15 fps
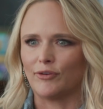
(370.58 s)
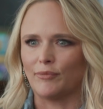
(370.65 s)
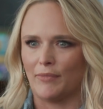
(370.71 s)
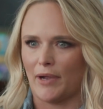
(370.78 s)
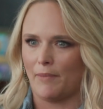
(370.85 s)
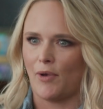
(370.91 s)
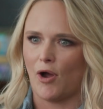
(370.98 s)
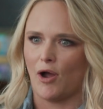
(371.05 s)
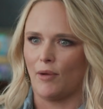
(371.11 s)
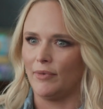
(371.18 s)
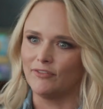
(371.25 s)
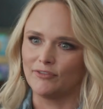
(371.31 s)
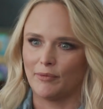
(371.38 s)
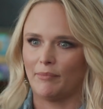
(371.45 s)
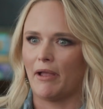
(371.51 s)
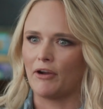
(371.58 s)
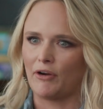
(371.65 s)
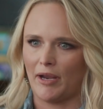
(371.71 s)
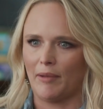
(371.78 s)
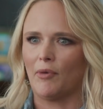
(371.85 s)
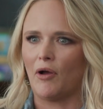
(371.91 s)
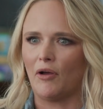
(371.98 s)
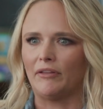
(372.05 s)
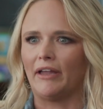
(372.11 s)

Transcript: from my mom and from my grandma.